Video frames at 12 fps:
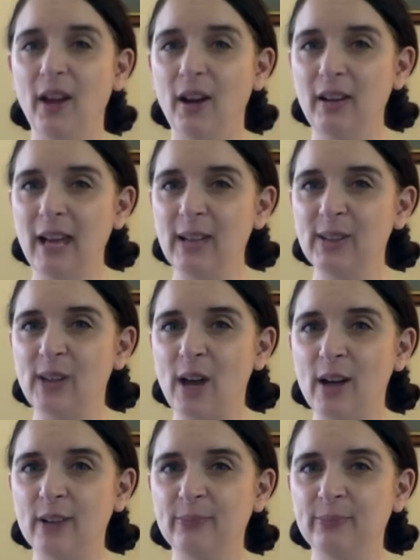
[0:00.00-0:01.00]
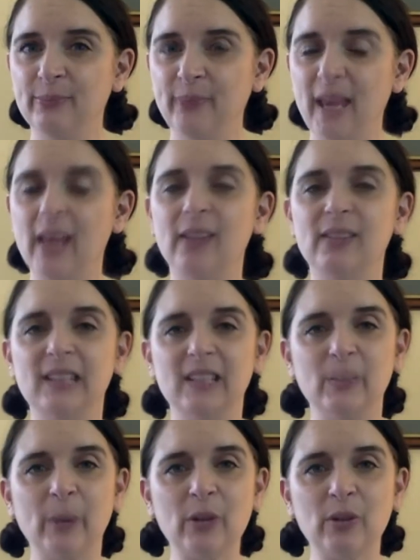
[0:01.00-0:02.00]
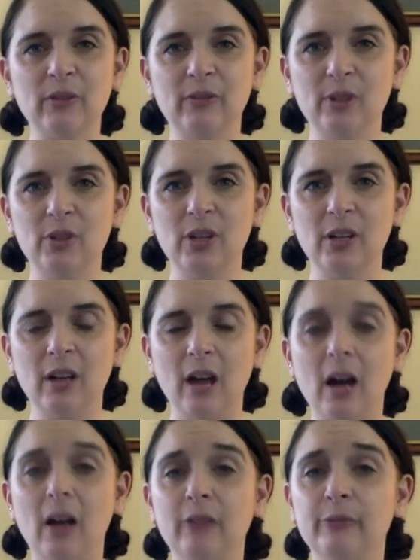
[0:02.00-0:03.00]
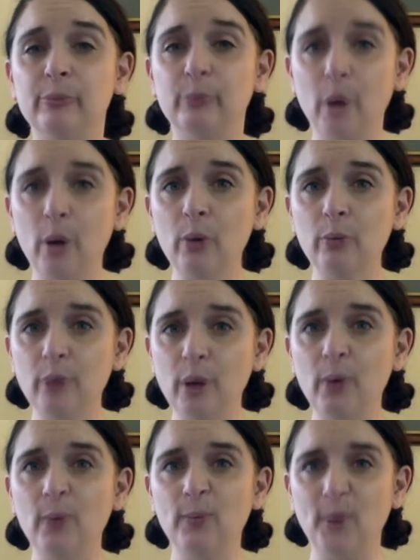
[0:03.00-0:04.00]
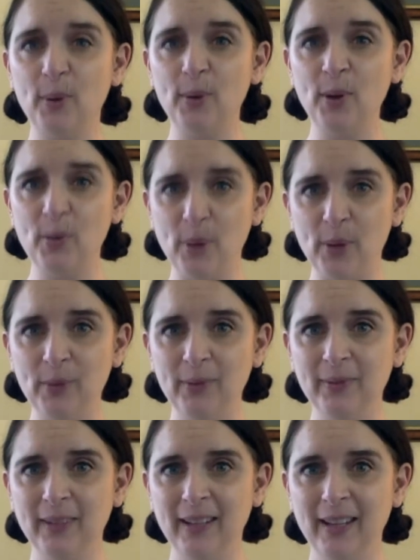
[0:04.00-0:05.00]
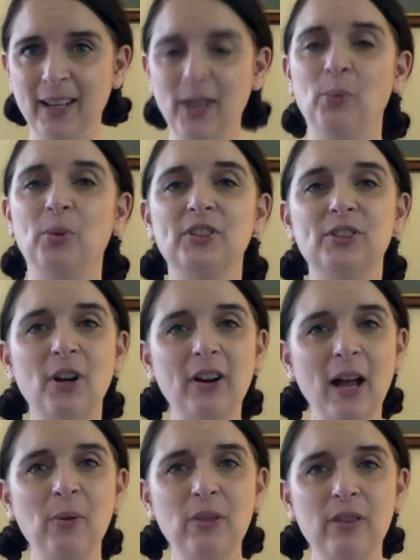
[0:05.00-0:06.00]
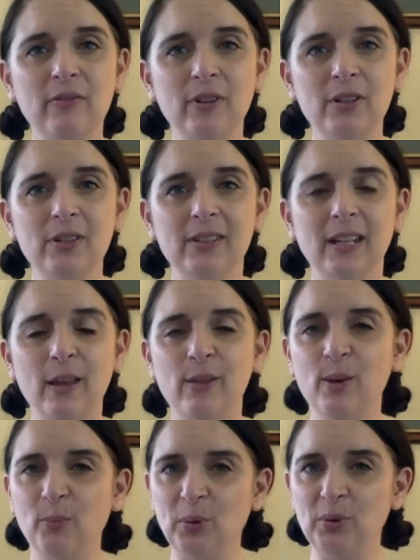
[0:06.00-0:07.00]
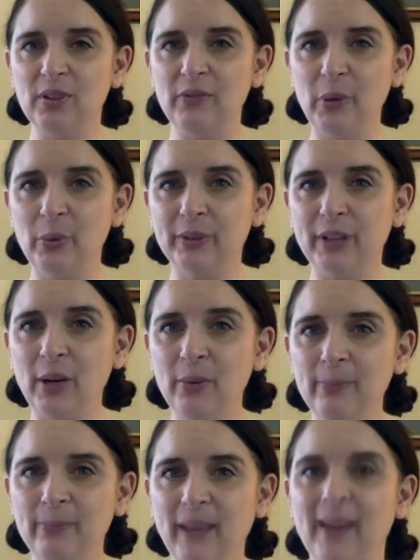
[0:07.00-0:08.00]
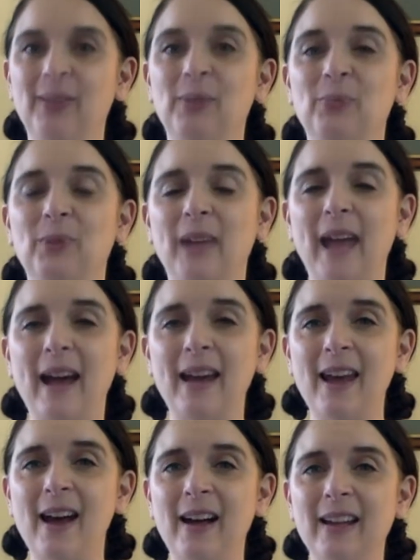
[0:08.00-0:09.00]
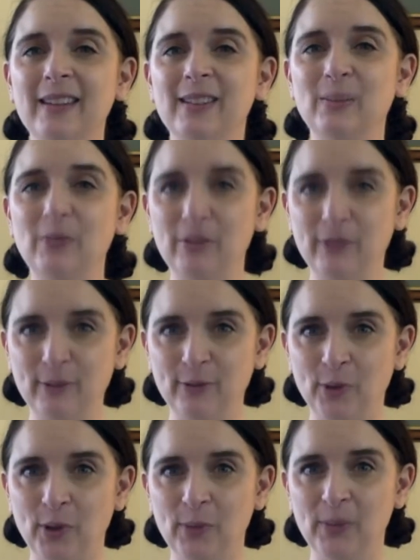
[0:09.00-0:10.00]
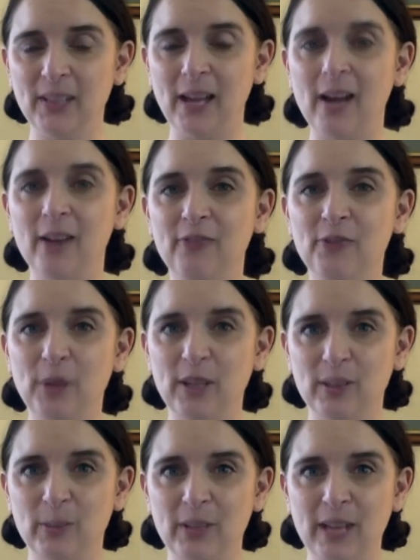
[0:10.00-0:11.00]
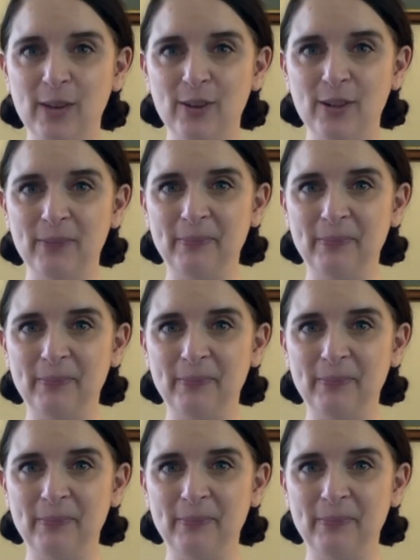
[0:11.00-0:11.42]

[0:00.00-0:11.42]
next song is a special version of Row, Row, Row Your Boat. We'll start out with a verse that I think most of you will know, and then we'll add on some different forms of transportation.